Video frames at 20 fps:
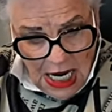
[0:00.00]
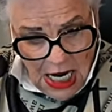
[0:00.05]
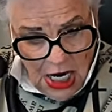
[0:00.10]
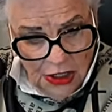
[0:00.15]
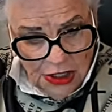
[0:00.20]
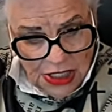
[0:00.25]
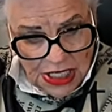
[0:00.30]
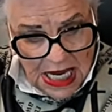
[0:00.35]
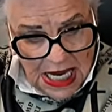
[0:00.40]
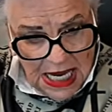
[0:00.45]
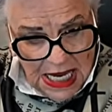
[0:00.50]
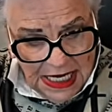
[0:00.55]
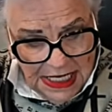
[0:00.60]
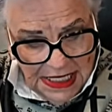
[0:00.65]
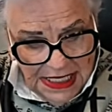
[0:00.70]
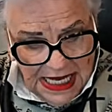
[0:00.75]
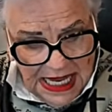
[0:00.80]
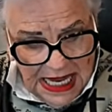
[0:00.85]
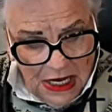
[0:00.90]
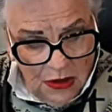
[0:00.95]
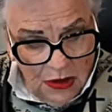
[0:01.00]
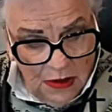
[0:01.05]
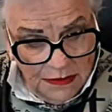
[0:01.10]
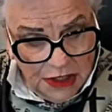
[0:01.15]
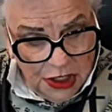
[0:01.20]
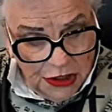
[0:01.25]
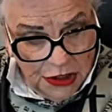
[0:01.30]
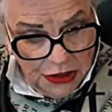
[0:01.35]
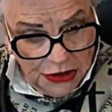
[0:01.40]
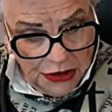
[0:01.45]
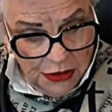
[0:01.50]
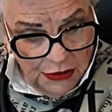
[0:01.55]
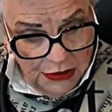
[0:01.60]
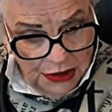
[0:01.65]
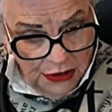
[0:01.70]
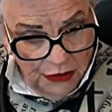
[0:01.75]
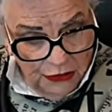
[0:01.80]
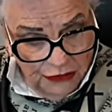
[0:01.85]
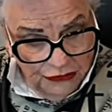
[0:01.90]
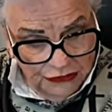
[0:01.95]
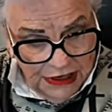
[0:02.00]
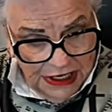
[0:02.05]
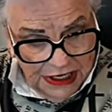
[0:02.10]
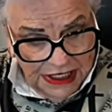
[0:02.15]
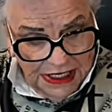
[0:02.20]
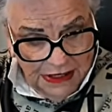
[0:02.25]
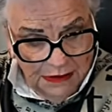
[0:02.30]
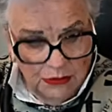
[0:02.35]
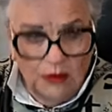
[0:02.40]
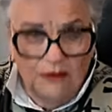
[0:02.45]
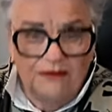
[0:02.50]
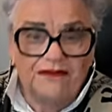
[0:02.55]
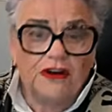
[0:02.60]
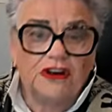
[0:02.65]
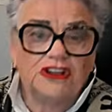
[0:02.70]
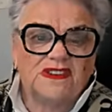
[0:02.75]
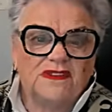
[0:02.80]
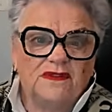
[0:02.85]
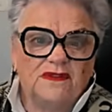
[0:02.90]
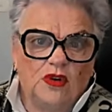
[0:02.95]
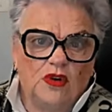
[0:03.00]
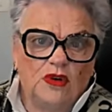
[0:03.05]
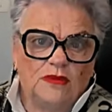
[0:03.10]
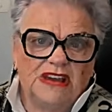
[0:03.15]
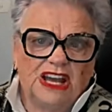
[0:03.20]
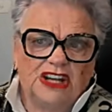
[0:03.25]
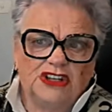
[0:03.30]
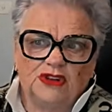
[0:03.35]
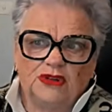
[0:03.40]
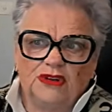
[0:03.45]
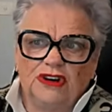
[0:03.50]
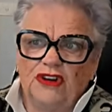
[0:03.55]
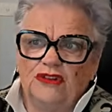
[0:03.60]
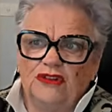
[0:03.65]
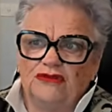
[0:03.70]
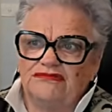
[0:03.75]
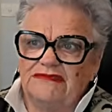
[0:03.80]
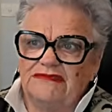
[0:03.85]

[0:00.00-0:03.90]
Okay, now I'm going to do a little reading. Well, first of all, I'm going to do a little